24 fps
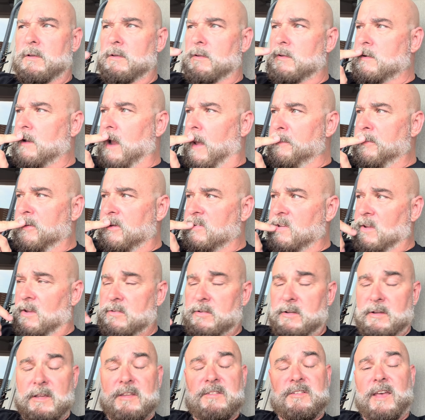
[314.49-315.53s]
stop the
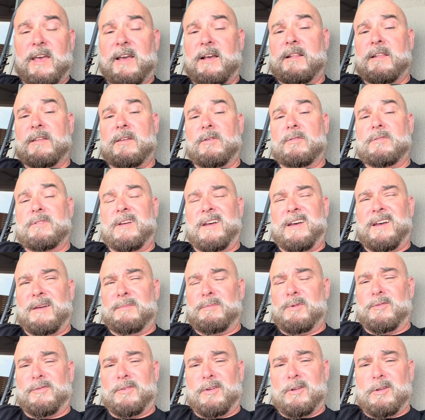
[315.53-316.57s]
session exactly on
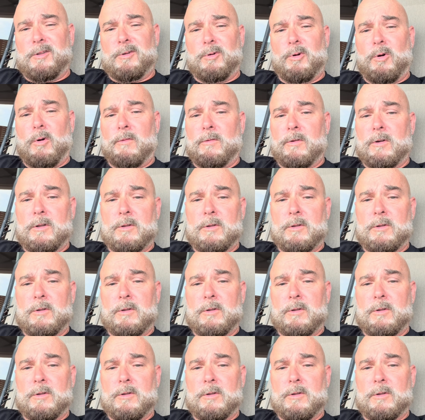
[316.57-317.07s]
time or if you're a little over,